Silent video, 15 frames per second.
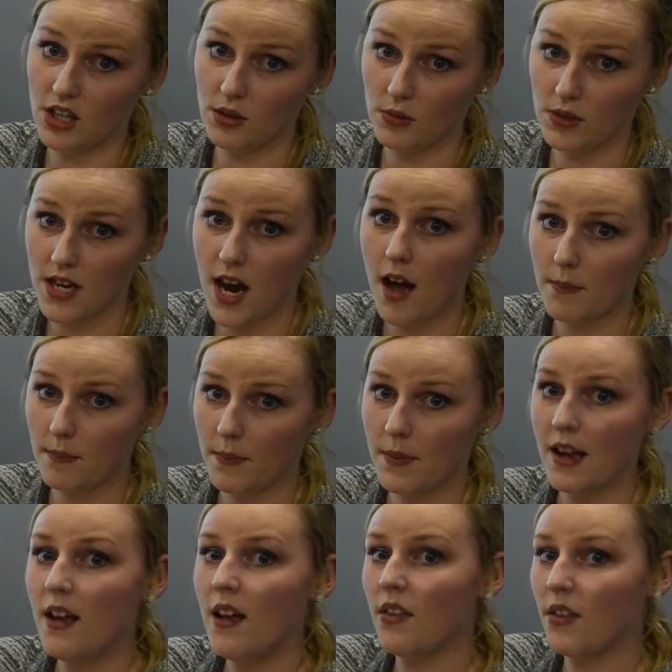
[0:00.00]
used up
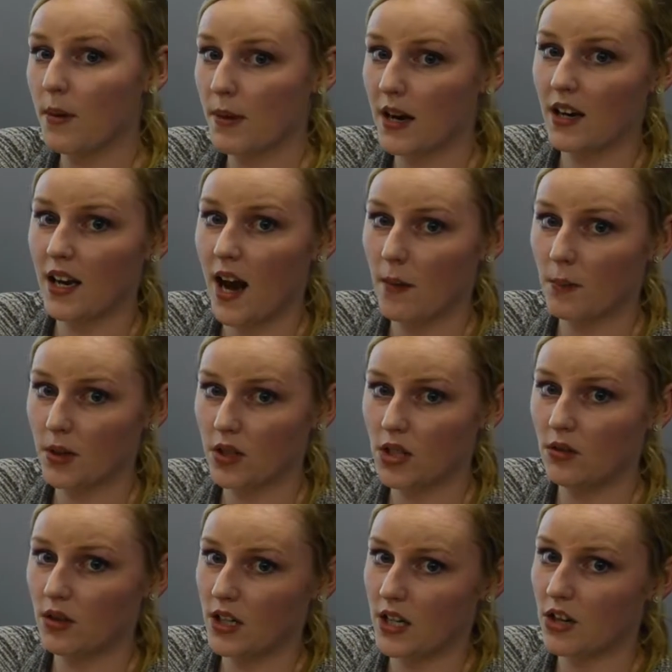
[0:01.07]
the American
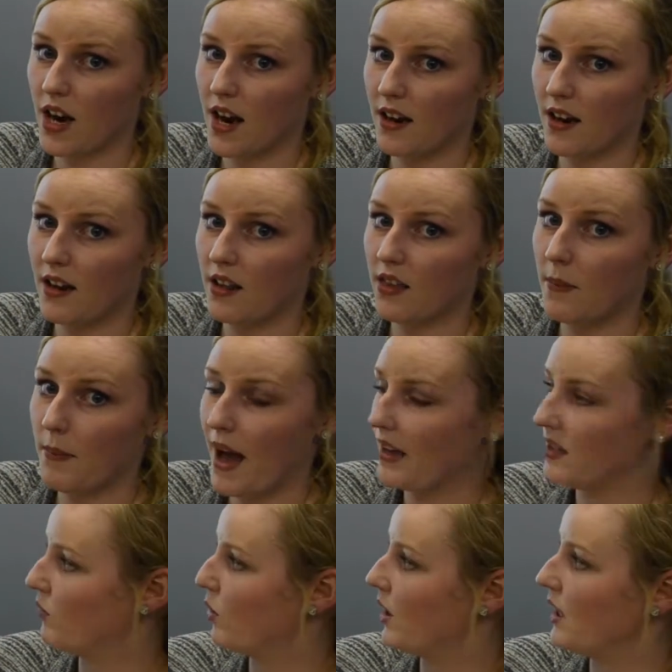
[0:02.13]
Opportunity Credit in the
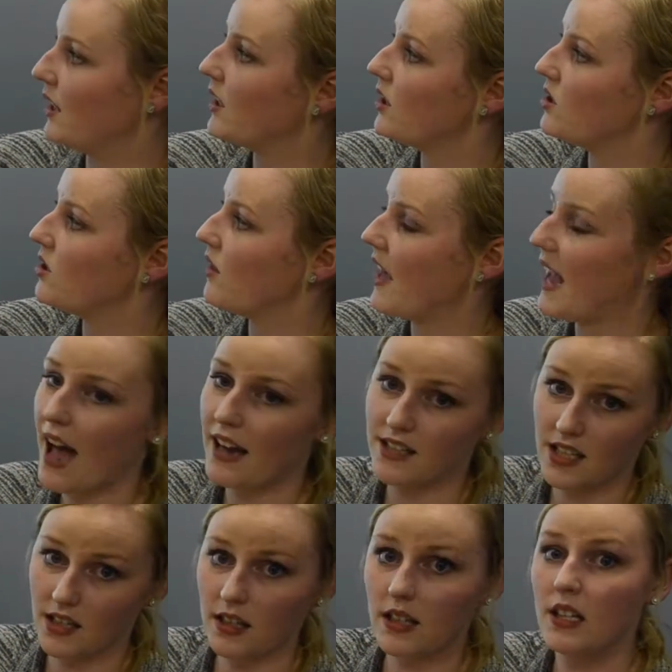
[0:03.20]
past 4 years, so they had
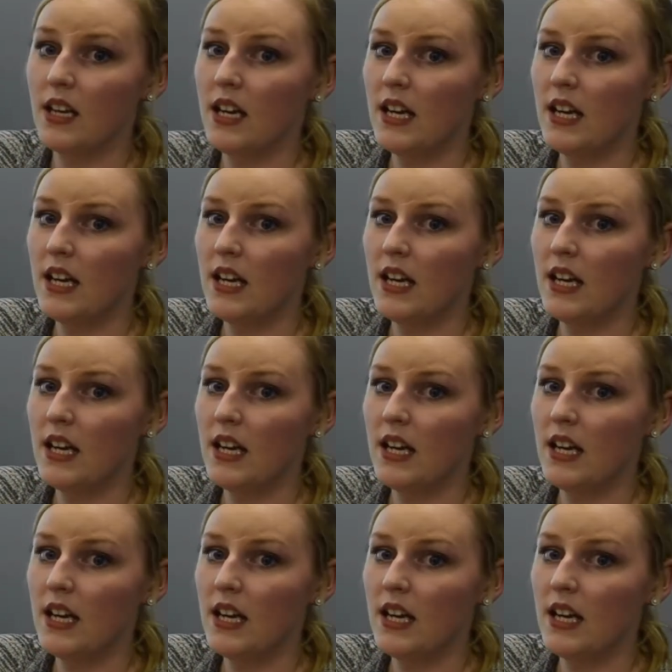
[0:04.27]
to